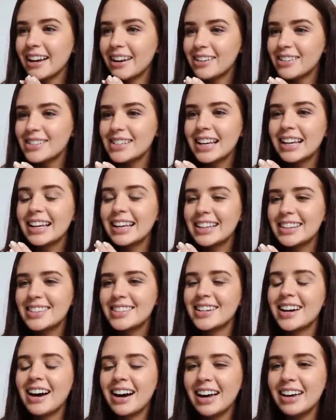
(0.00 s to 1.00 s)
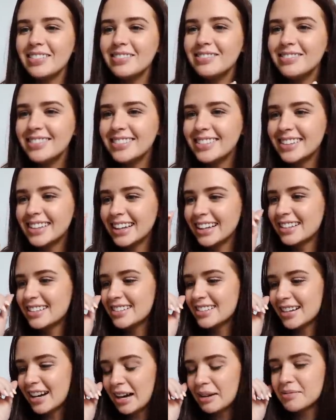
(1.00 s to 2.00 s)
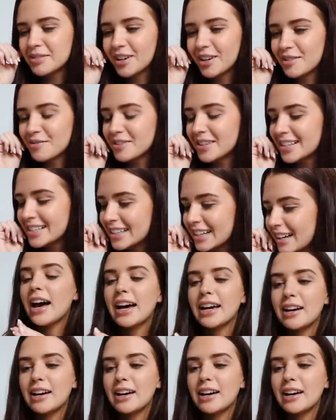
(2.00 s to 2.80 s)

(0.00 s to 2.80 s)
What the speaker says: I was like, it's time to open this up.